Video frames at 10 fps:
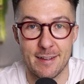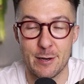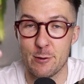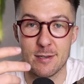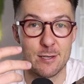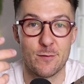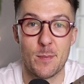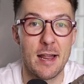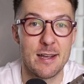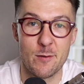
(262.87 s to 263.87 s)
I'd always loved
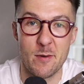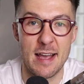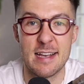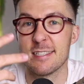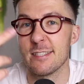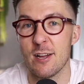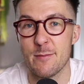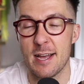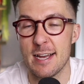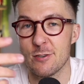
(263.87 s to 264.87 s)
playing with my hair,
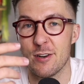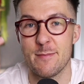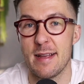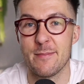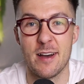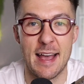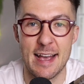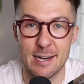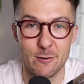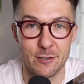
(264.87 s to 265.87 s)
styling my hair, trying to make my
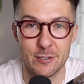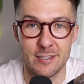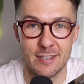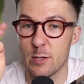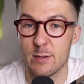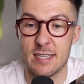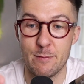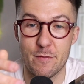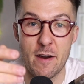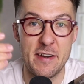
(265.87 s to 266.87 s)
hair look good. So it
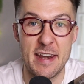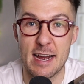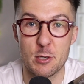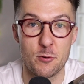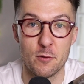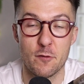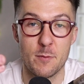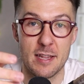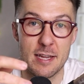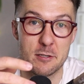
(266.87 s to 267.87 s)
seemed very natural for
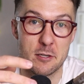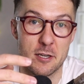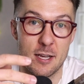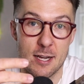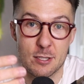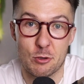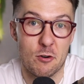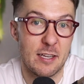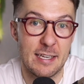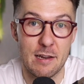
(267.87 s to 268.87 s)
me then to
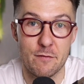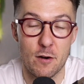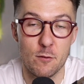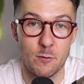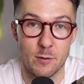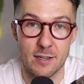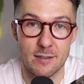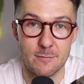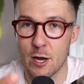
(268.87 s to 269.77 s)
try and get involved with it.